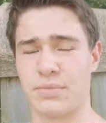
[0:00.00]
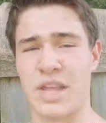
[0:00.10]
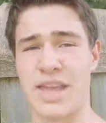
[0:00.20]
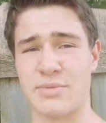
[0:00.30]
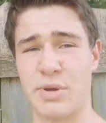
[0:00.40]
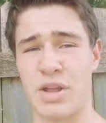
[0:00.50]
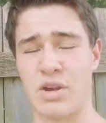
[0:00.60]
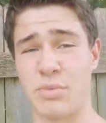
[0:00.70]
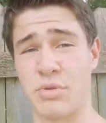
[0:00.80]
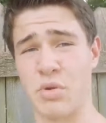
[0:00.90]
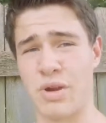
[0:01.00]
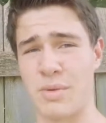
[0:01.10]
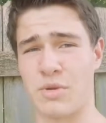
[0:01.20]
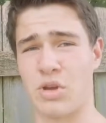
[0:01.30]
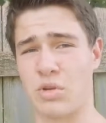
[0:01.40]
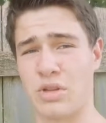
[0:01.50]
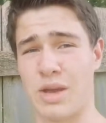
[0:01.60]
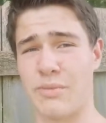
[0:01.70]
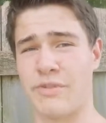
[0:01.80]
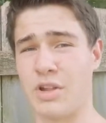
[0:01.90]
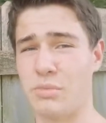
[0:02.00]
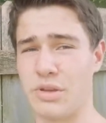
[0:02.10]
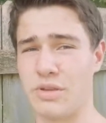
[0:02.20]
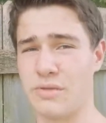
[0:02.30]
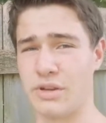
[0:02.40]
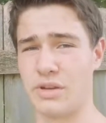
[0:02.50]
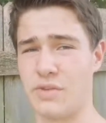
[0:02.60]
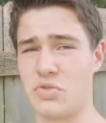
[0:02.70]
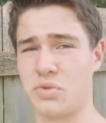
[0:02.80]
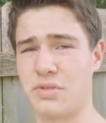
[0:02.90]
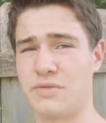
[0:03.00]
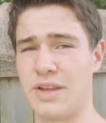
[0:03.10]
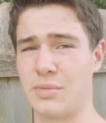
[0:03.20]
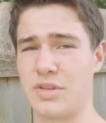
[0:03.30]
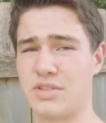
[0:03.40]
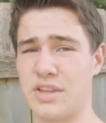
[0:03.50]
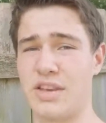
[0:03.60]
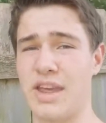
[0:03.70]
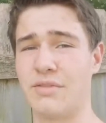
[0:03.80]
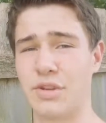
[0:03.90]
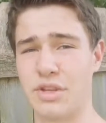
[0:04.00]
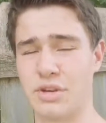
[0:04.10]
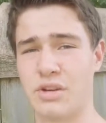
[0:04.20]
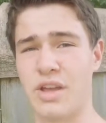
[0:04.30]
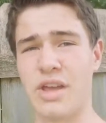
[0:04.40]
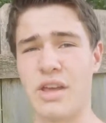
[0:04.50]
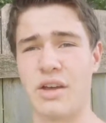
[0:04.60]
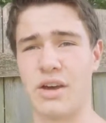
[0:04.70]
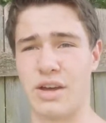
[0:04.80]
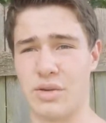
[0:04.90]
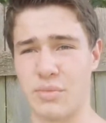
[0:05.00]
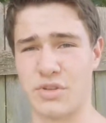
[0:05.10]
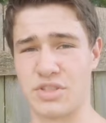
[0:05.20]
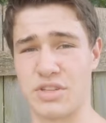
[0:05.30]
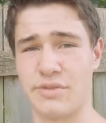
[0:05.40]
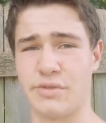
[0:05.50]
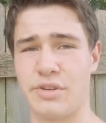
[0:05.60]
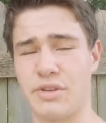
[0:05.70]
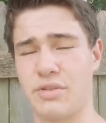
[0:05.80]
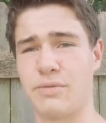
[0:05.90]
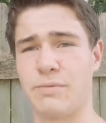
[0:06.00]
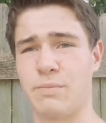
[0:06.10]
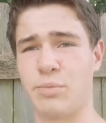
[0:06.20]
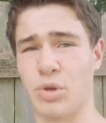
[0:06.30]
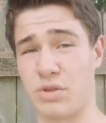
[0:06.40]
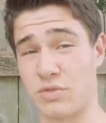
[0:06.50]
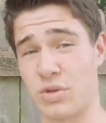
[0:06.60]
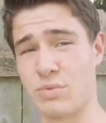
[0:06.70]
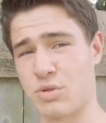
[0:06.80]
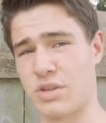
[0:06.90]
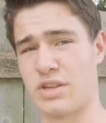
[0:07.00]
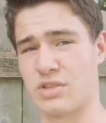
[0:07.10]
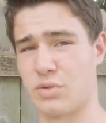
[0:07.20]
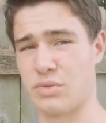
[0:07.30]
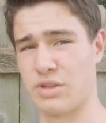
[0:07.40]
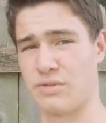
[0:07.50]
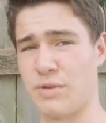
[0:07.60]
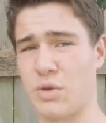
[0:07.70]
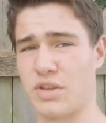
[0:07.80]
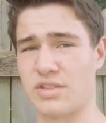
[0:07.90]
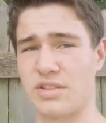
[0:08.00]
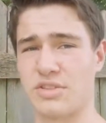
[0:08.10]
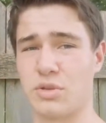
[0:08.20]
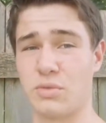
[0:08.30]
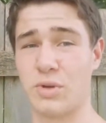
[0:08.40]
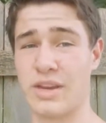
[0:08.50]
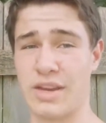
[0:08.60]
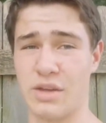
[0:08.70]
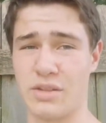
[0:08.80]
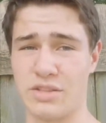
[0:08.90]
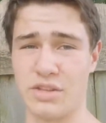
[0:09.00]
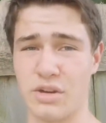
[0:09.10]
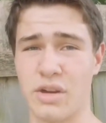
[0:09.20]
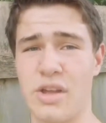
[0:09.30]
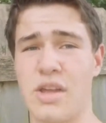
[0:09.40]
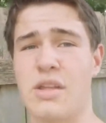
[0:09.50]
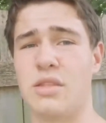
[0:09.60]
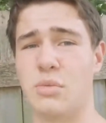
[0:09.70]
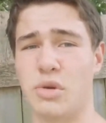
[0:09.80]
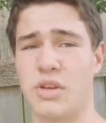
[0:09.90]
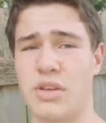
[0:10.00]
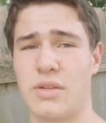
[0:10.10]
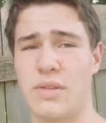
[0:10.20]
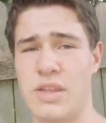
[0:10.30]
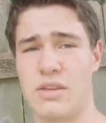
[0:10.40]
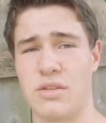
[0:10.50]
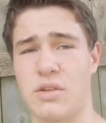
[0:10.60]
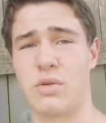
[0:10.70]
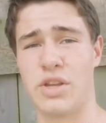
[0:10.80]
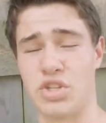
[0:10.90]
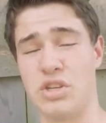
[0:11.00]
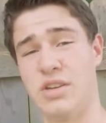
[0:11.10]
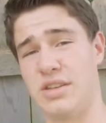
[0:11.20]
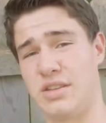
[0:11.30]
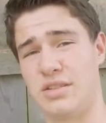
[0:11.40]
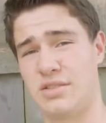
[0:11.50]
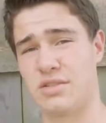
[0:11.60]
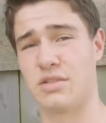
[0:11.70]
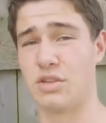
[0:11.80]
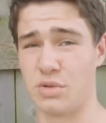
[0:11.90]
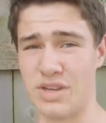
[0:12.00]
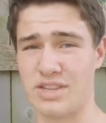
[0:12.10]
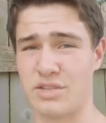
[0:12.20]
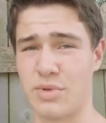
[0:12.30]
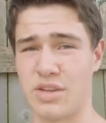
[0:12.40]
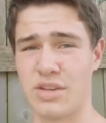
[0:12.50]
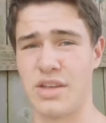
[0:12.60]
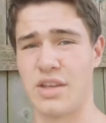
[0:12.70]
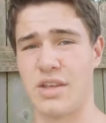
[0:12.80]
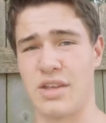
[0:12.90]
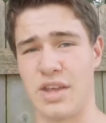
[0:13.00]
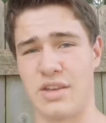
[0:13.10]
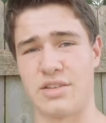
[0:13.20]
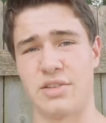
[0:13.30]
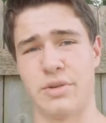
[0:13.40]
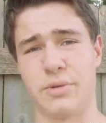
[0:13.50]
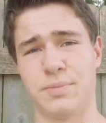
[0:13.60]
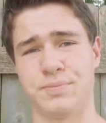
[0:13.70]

has put out a program called Come Follow Me for individuals and families, and every year there's a different book of scripture that is going to be the focus. And so right now, this year, the book in question is the New Testament. And so